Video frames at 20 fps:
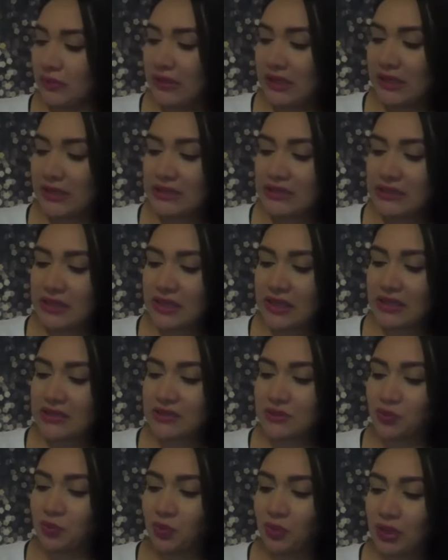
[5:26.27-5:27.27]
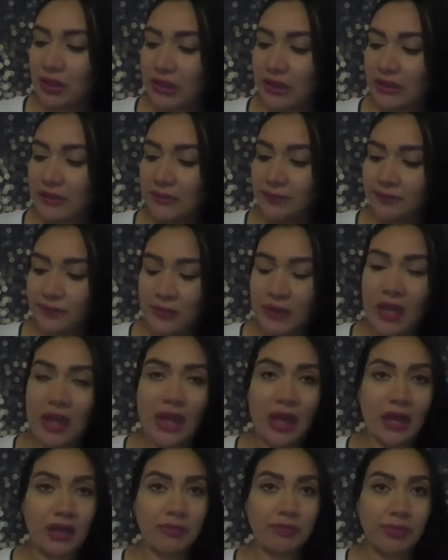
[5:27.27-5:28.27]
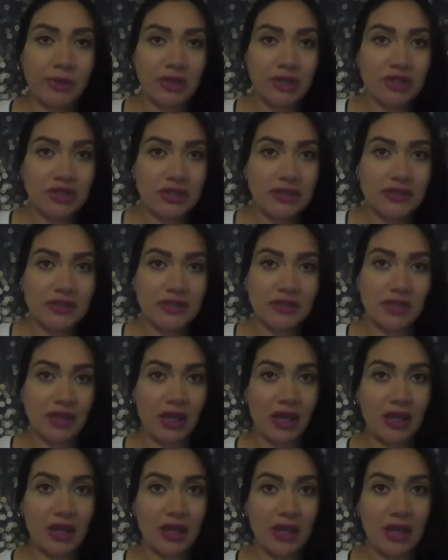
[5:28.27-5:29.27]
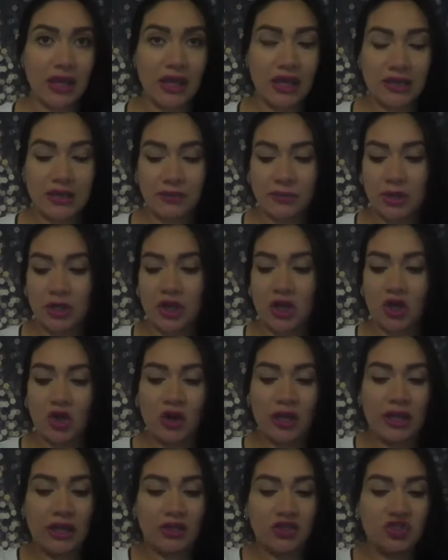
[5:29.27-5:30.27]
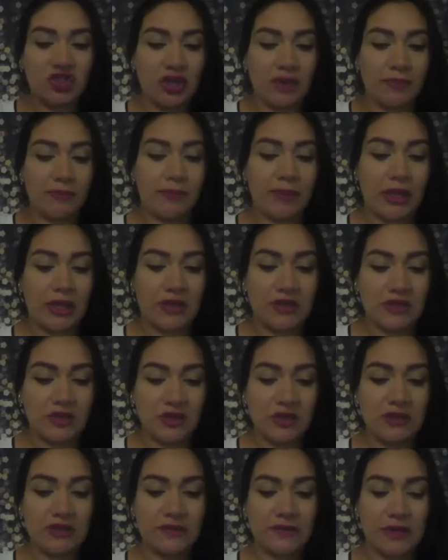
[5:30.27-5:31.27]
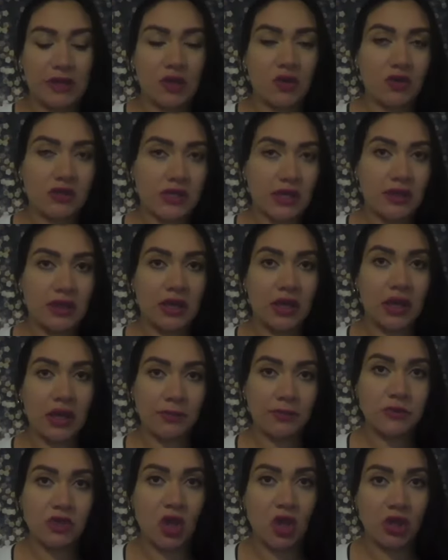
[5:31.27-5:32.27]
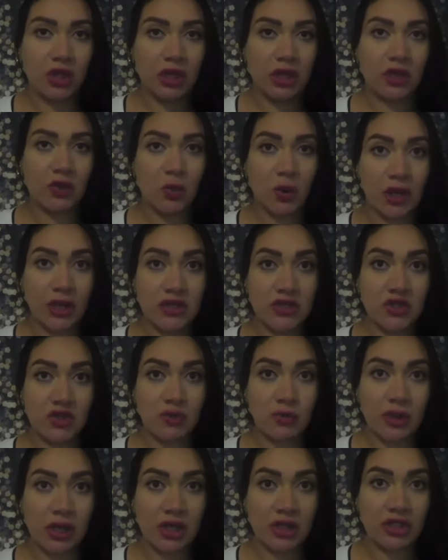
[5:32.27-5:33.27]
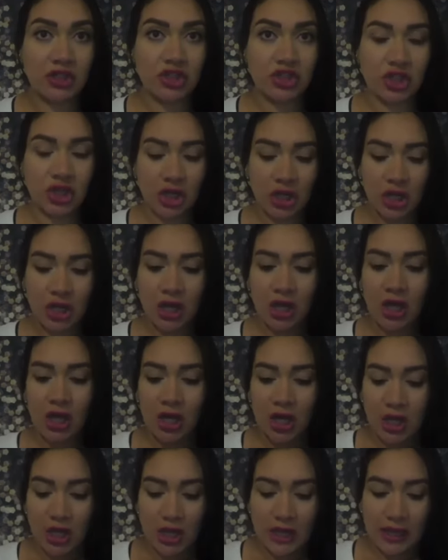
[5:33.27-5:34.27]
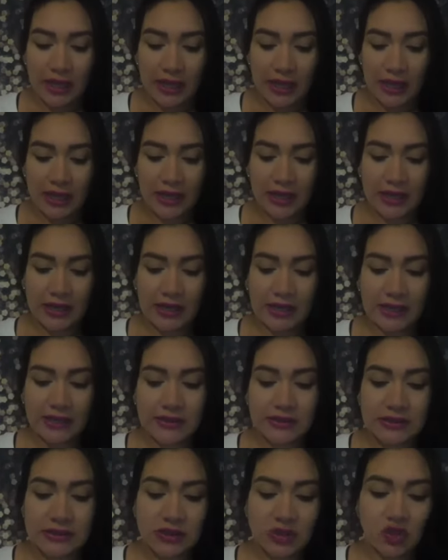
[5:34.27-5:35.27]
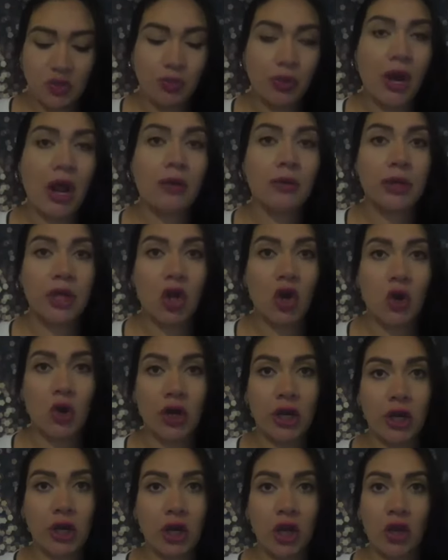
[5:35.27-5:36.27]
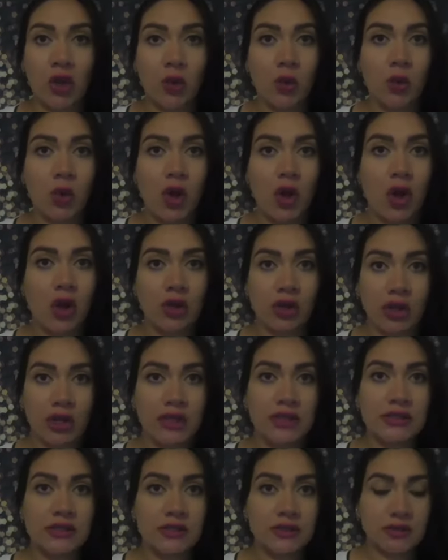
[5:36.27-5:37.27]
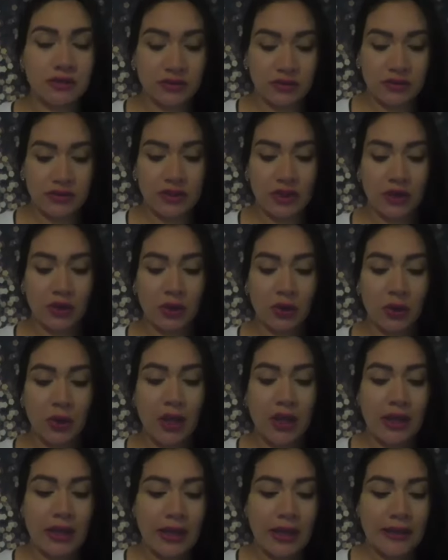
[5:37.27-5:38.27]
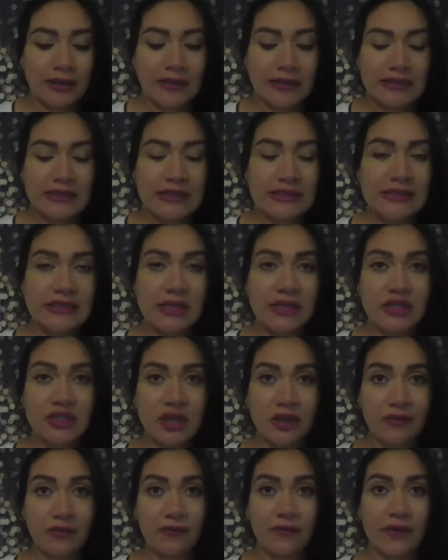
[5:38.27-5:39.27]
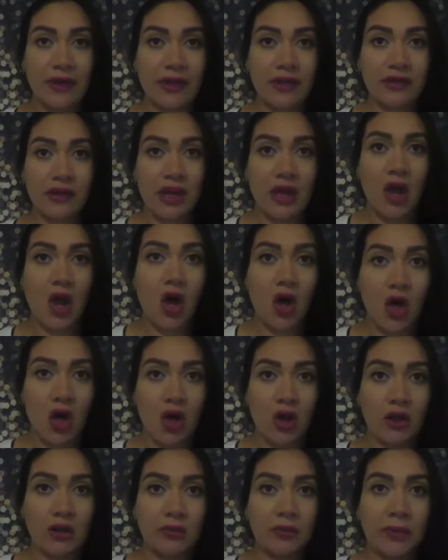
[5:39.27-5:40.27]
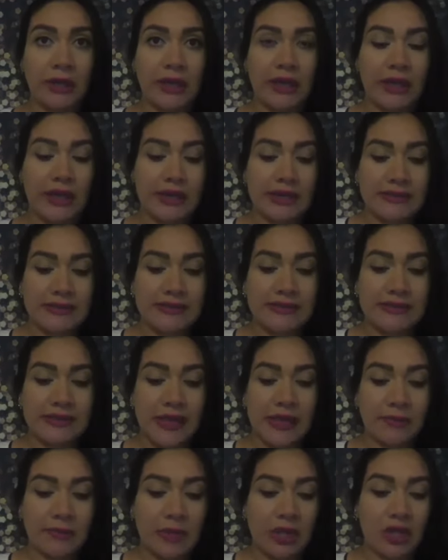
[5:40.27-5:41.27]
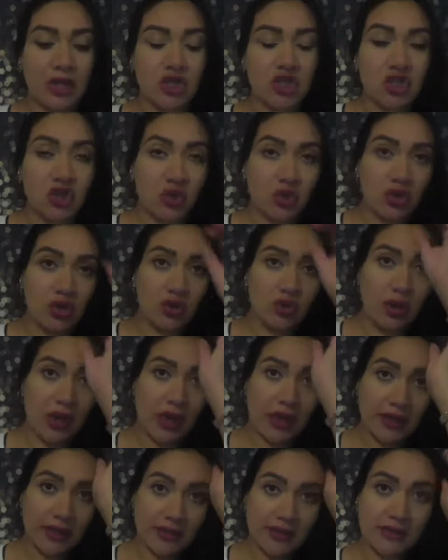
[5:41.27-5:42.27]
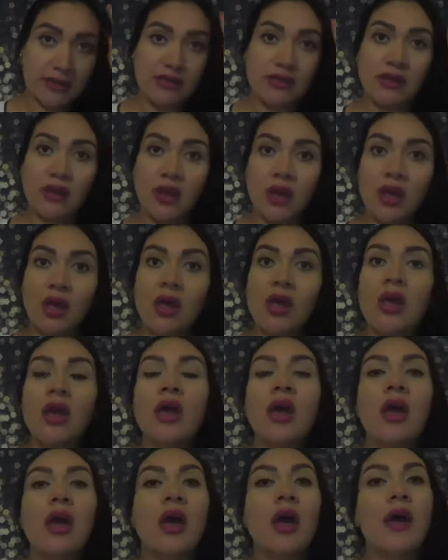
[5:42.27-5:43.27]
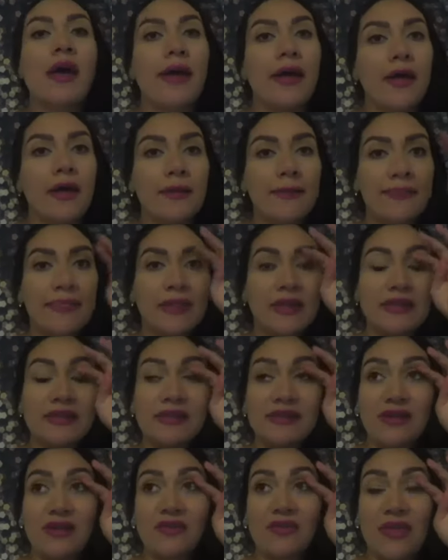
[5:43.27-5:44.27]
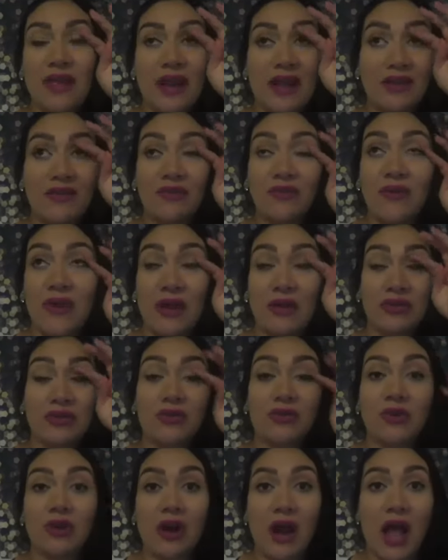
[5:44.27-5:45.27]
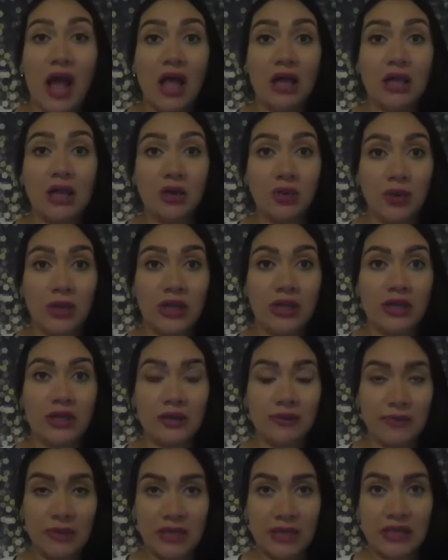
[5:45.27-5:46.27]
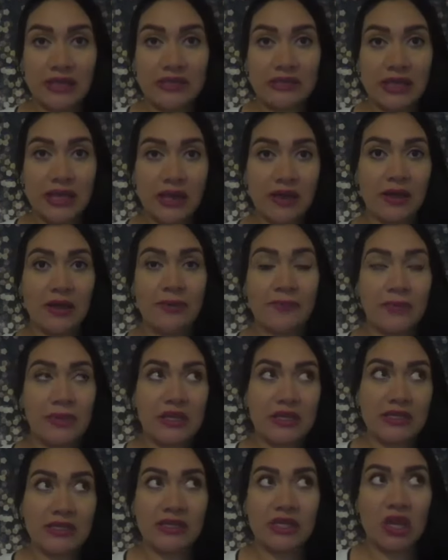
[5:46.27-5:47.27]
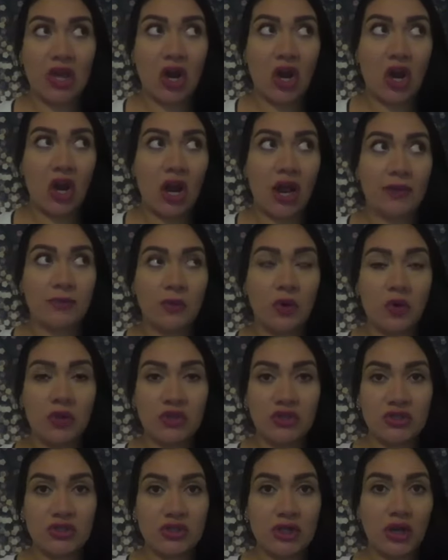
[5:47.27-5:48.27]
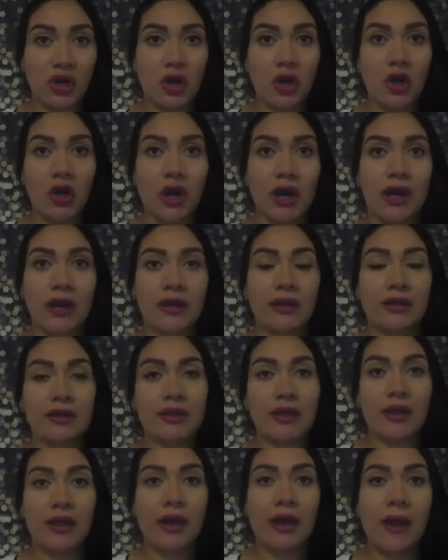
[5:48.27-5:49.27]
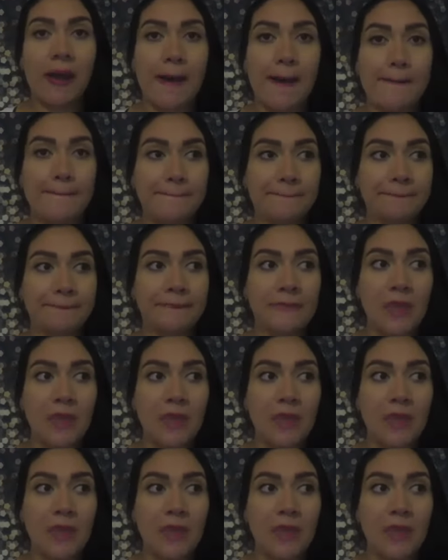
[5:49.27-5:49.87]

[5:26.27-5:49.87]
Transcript: this is what I purchased today. And I'm going to go ahead and jump into these videos. I think I'm talking way too much. And you probably already know all these. So this is such a fun haul because I'm going to show you guys um, the stuff that I found for Halloween because um, this year I'm going to decorate um,